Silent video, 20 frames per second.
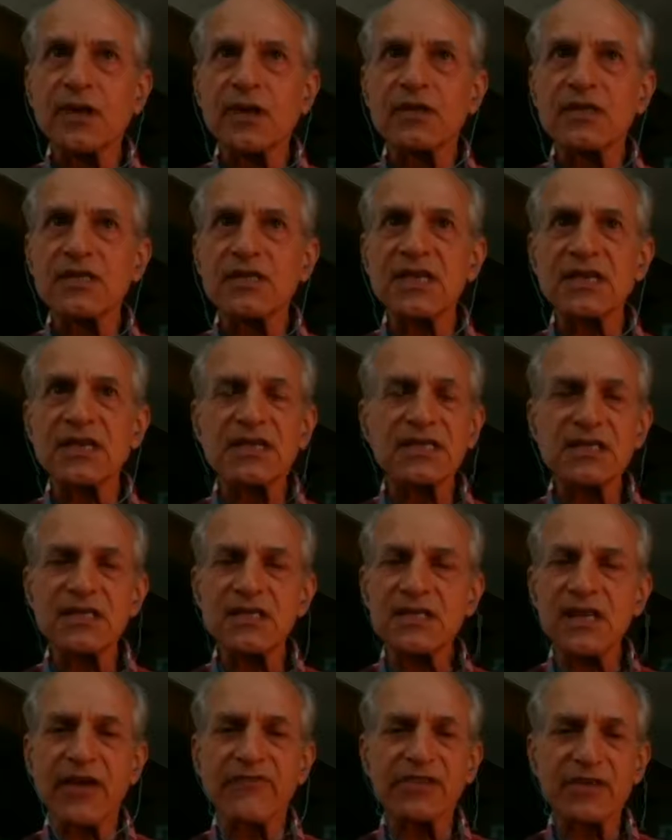
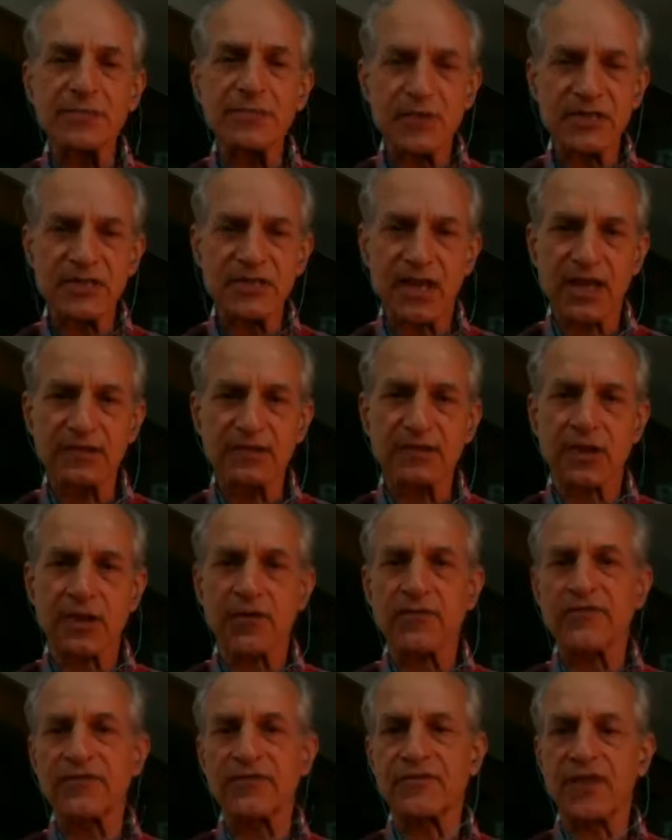60-70%
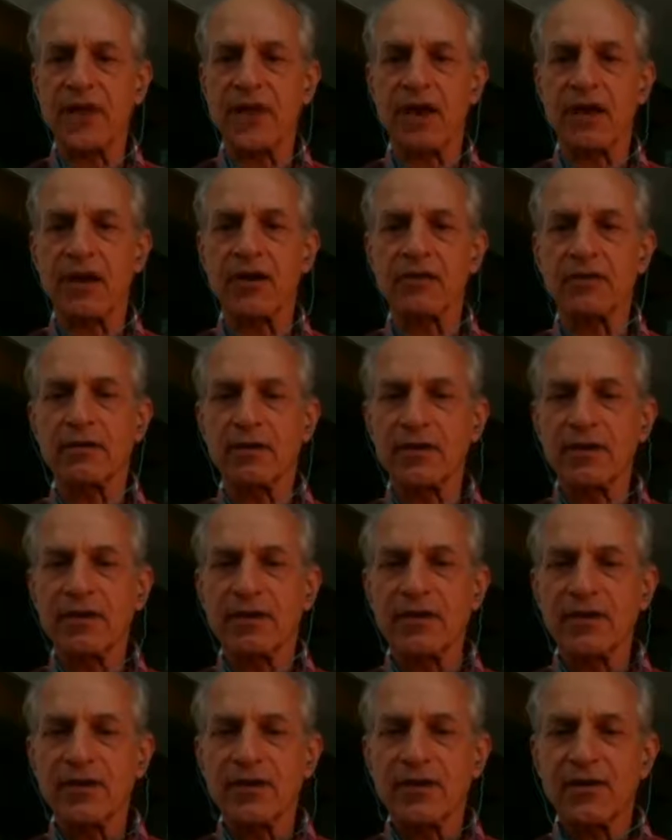of their
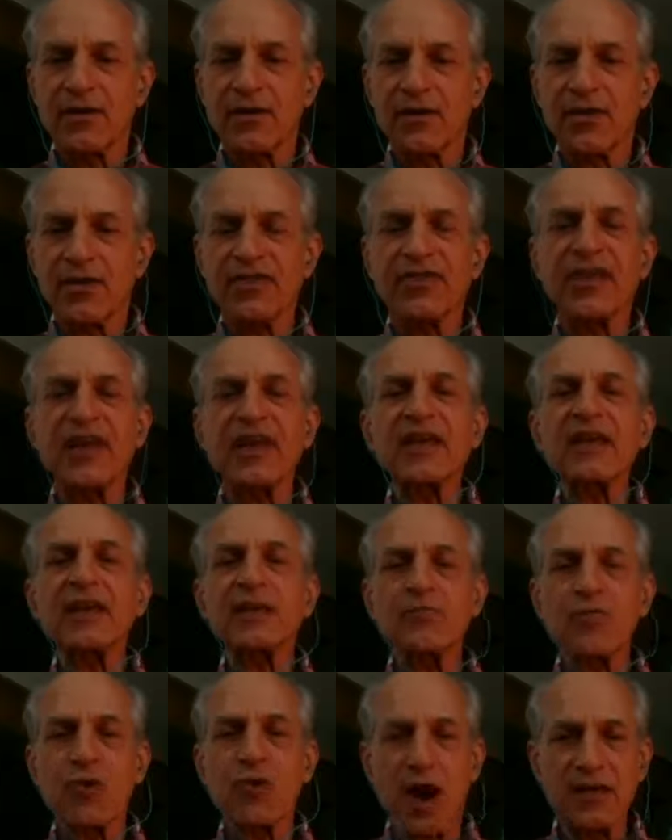
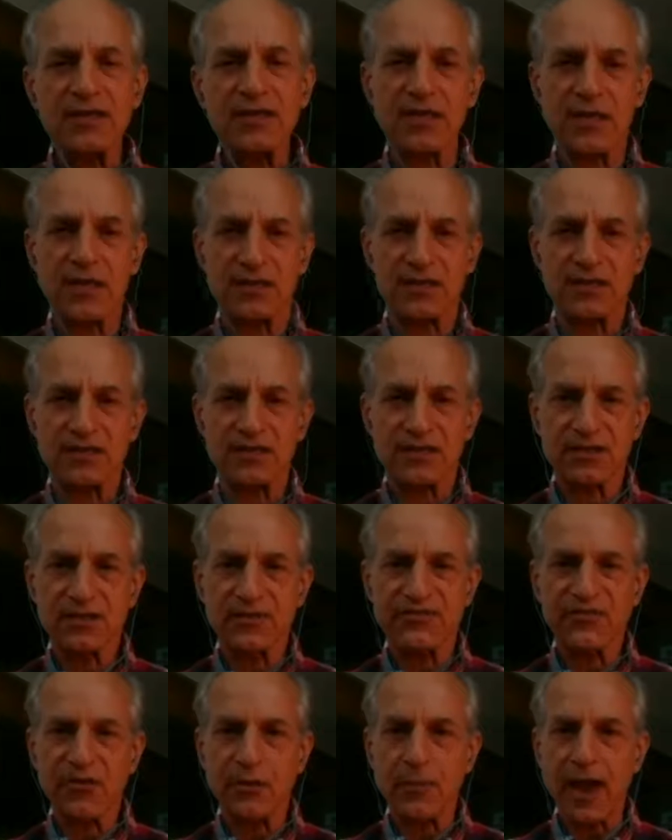thinking process
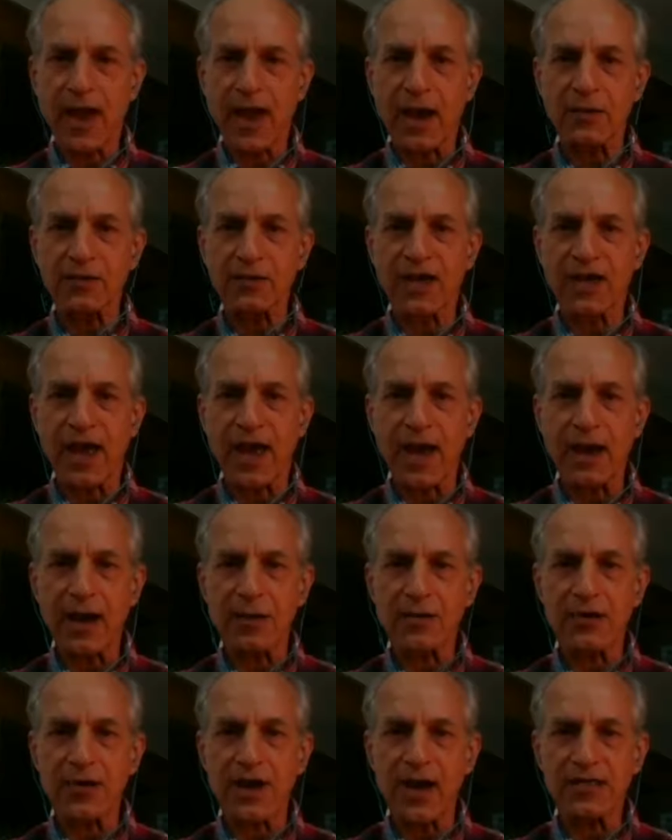from hour to
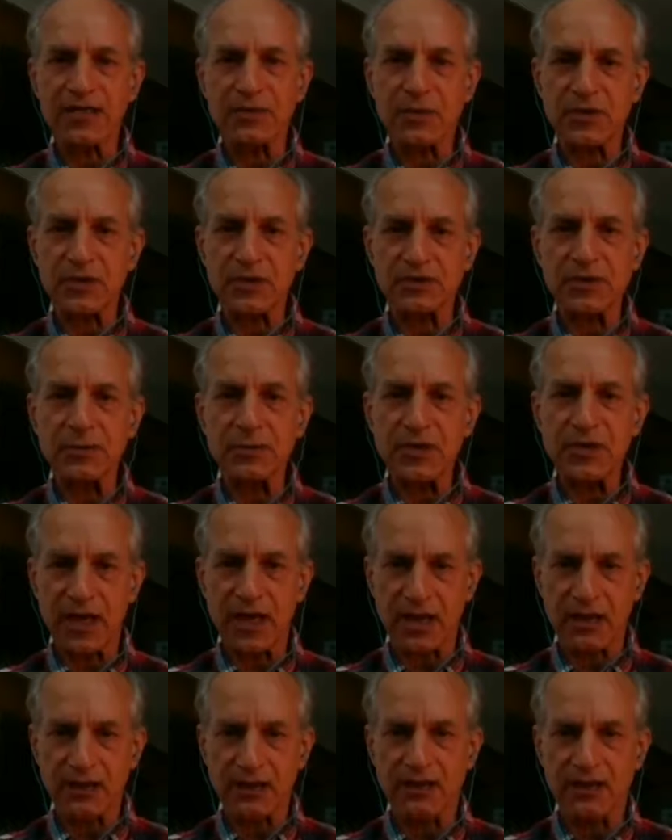hour has been
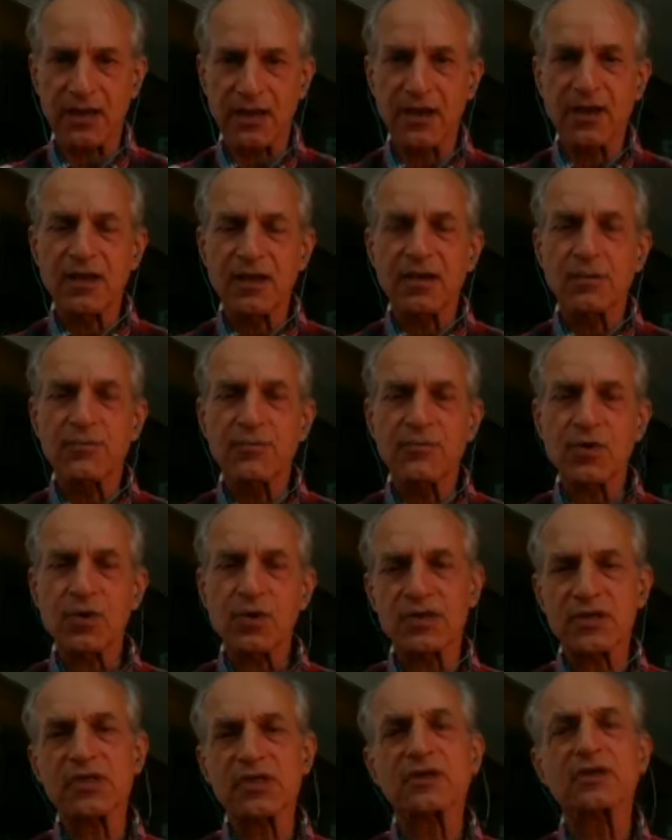eliminated
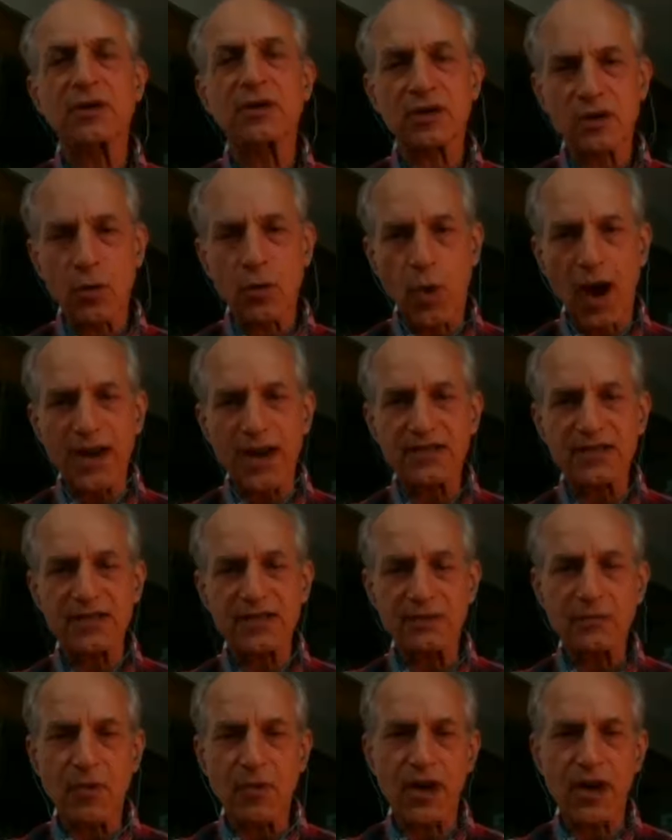because it quiets
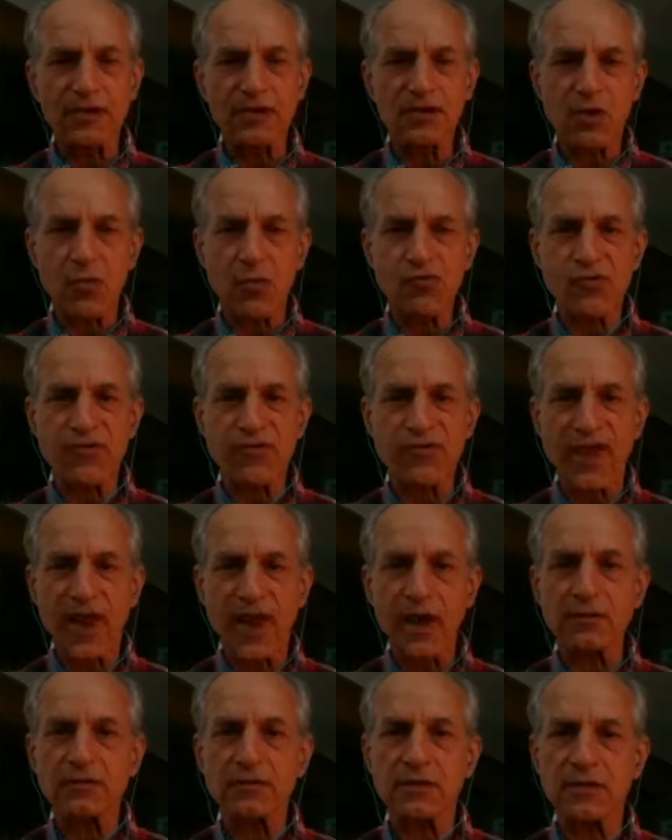the mind so
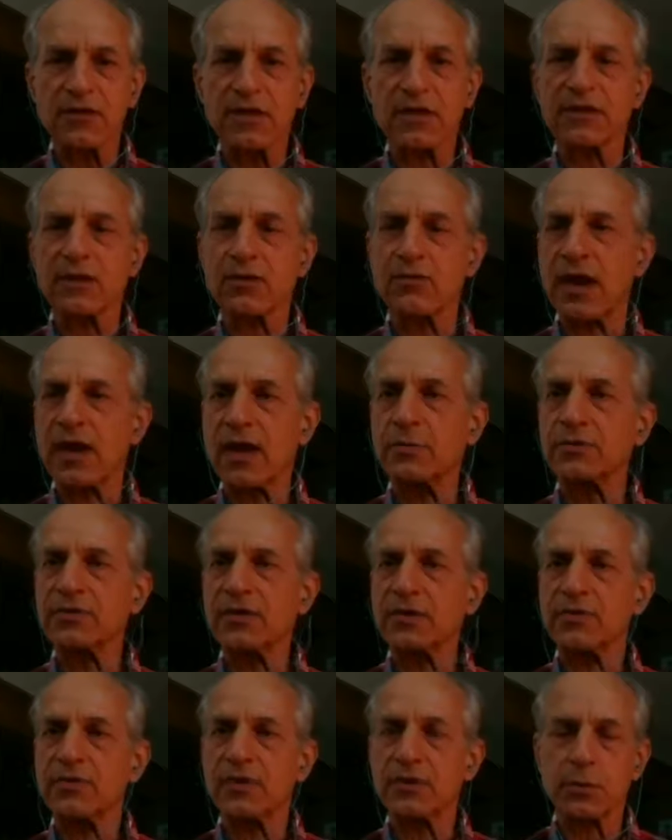profoundly that they're able to
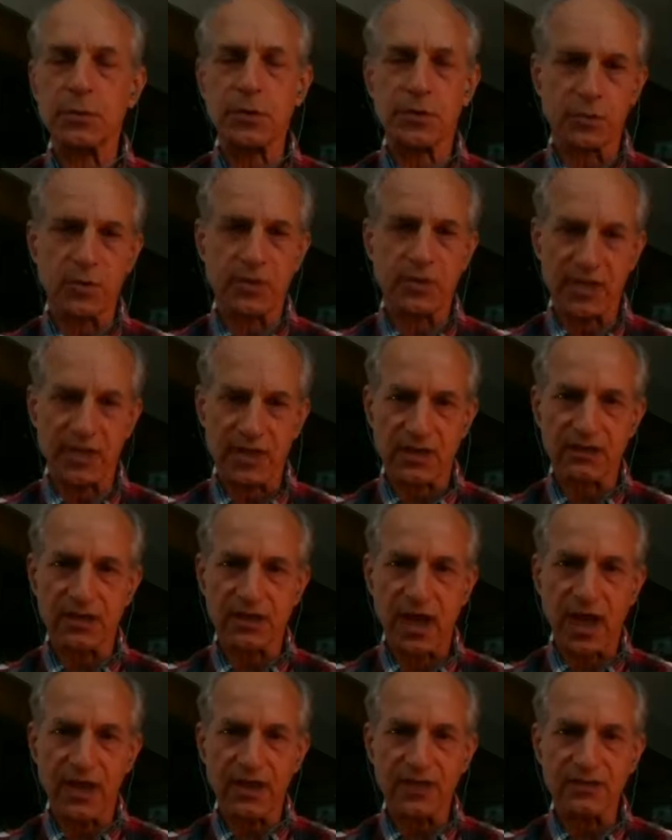be with their
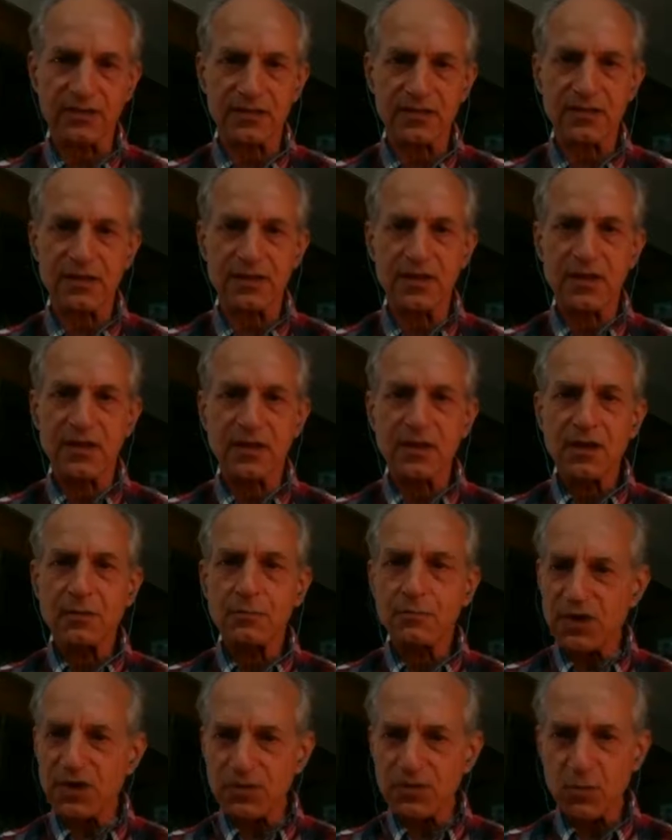clients
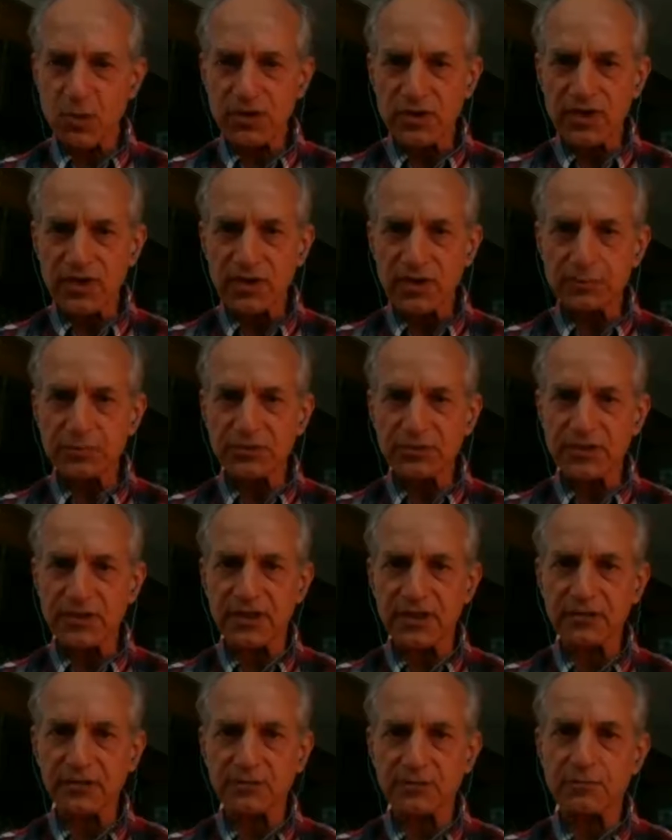much more deeply,
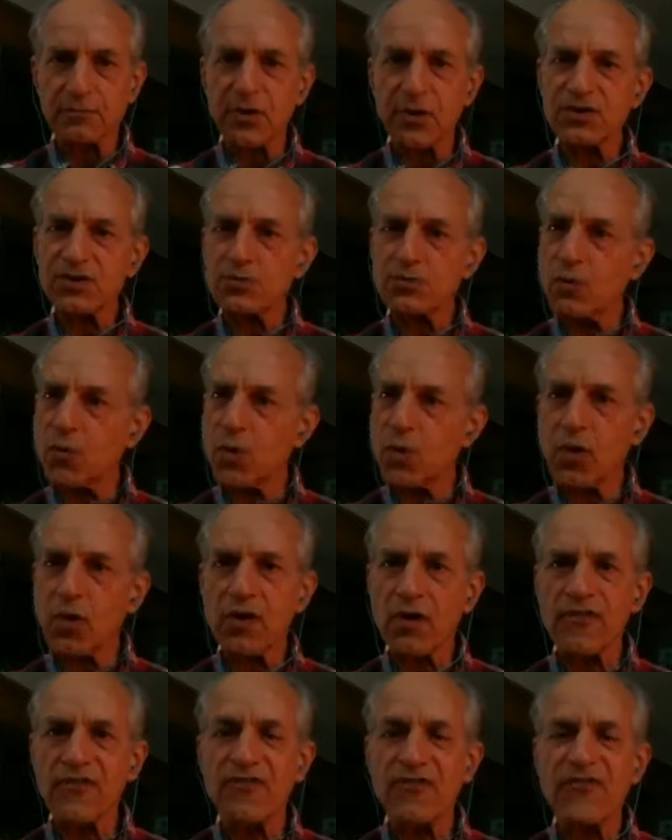much
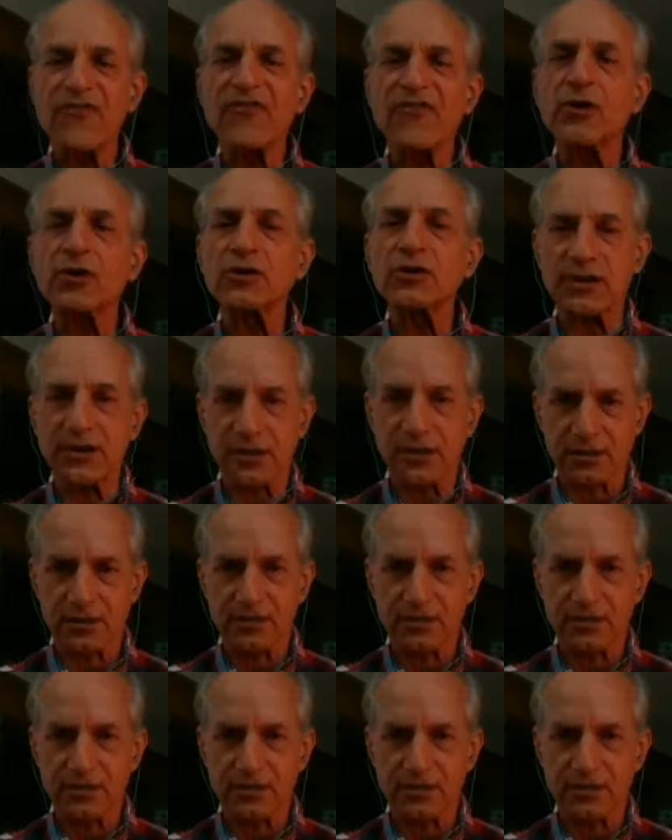more fully.